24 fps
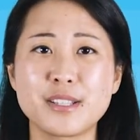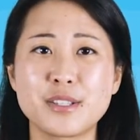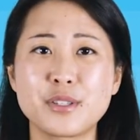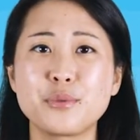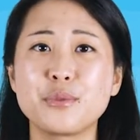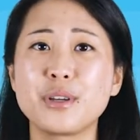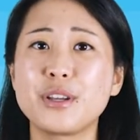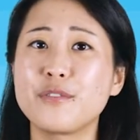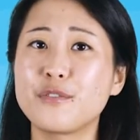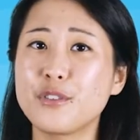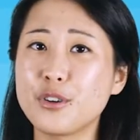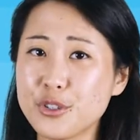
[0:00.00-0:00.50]
to
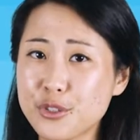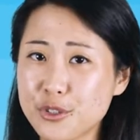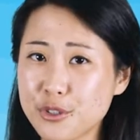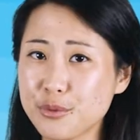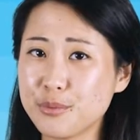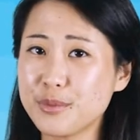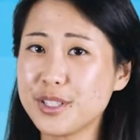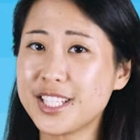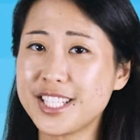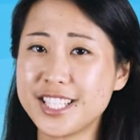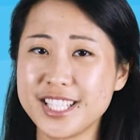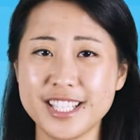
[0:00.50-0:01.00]
a virtual
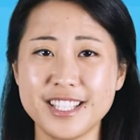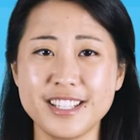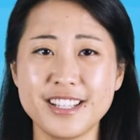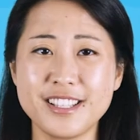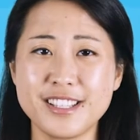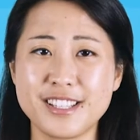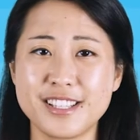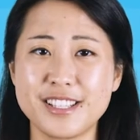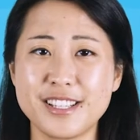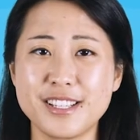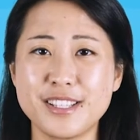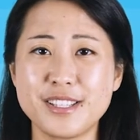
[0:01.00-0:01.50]
machine
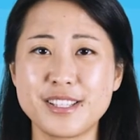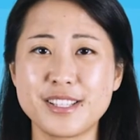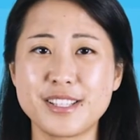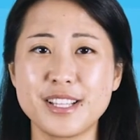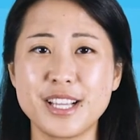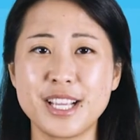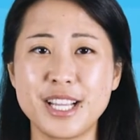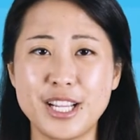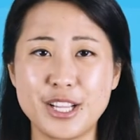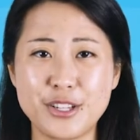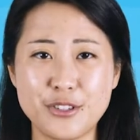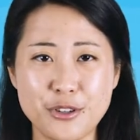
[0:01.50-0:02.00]
instance
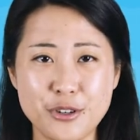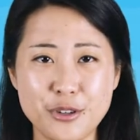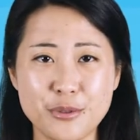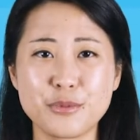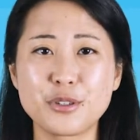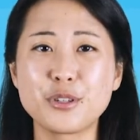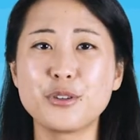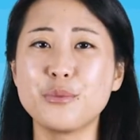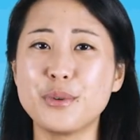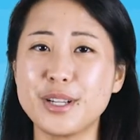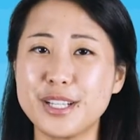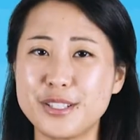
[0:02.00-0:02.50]
in a
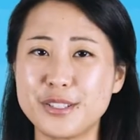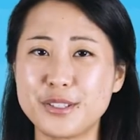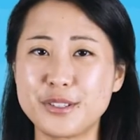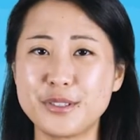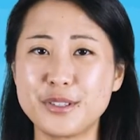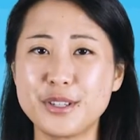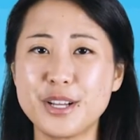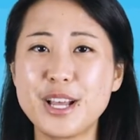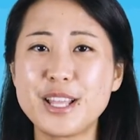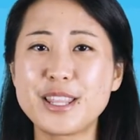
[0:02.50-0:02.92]
terminal window